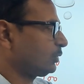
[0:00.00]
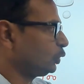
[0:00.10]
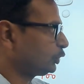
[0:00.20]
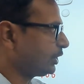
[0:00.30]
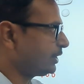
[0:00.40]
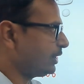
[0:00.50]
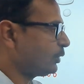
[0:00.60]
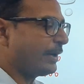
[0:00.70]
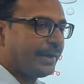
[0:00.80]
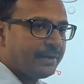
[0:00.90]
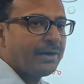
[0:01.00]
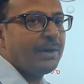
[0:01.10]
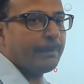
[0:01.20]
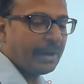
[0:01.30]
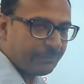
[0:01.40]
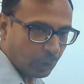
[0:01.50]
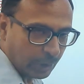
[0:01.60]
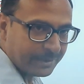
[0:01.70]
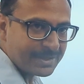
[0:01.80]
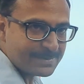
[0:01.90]
quotient did you get by
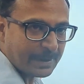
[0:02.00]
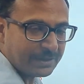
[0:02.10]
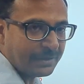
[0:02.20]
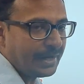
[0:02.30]
following this method,